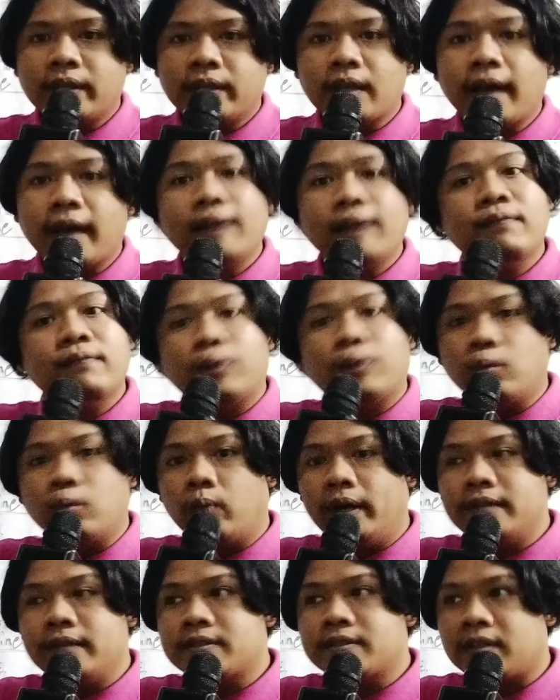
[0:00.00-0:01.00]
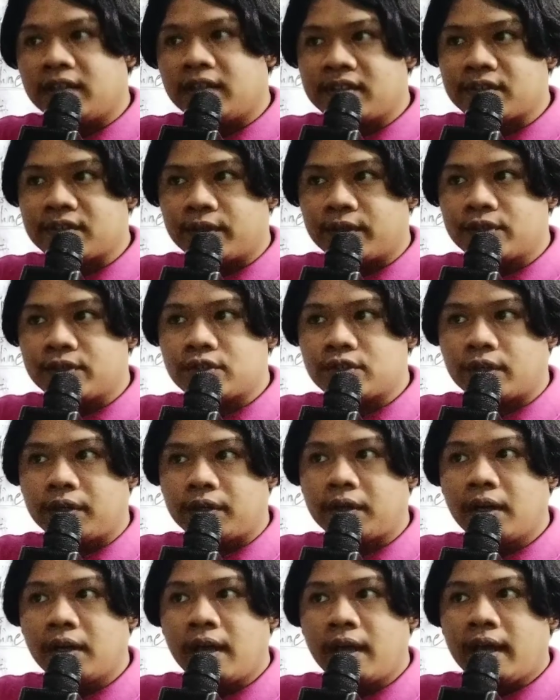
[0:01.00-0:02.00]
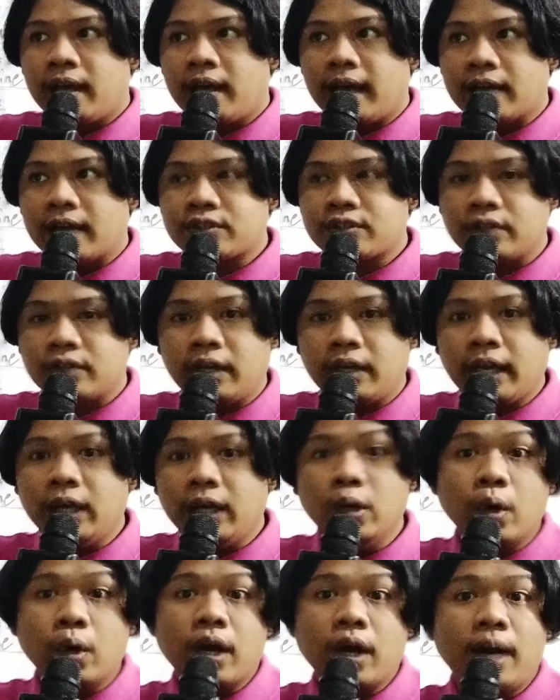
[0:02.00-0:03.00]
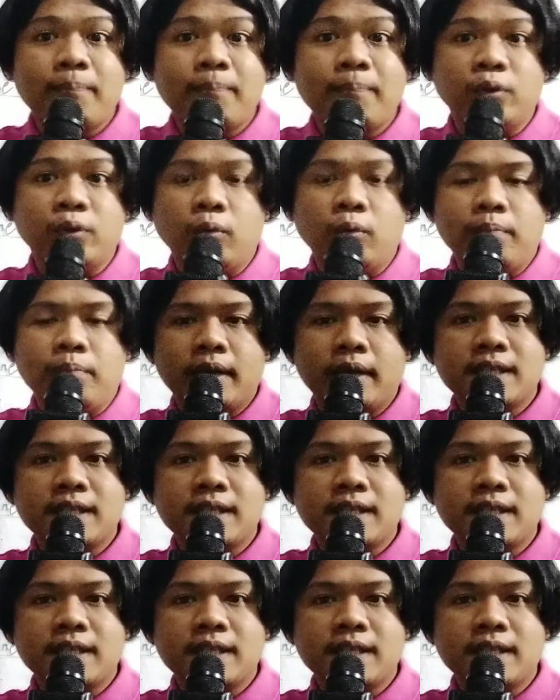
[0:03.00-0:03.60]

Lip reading: that I, for one, as a researcher, actually look up to.